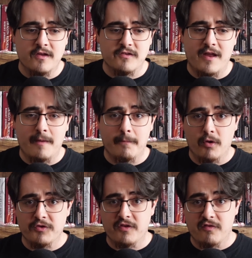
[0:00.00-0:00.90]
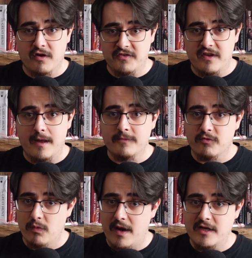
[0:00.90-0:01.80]
So now both of our setups,
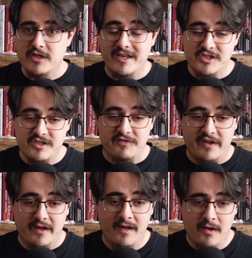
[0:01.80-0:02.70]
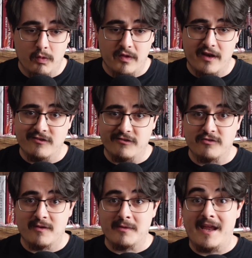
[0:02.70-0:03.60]
rage and shifting, will let us do
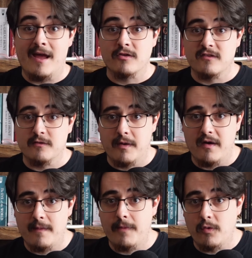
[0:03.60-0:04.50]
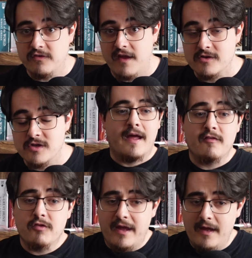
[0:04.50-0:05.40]
something else as part of that bonus action. At
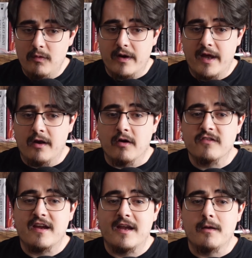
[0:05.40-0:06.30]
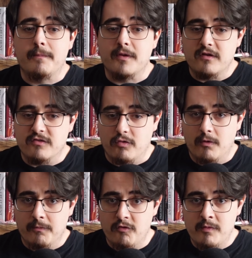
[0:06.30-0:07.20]
level 8, we're getting our second ability score
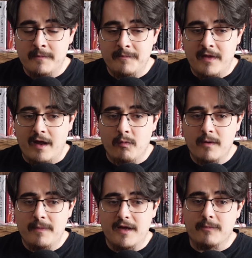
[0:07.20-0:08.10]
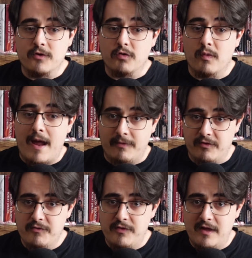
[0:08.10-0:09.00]
improvement, and I want to pick up the
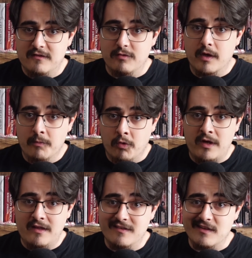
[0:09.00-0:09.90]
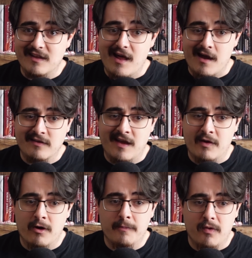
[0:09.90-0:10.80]
Grappler feat so we can more easily lock down
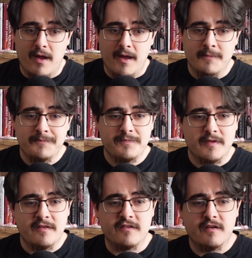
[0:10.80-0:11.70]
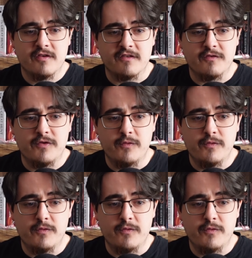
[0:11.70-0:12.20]
our prey. This gives us a few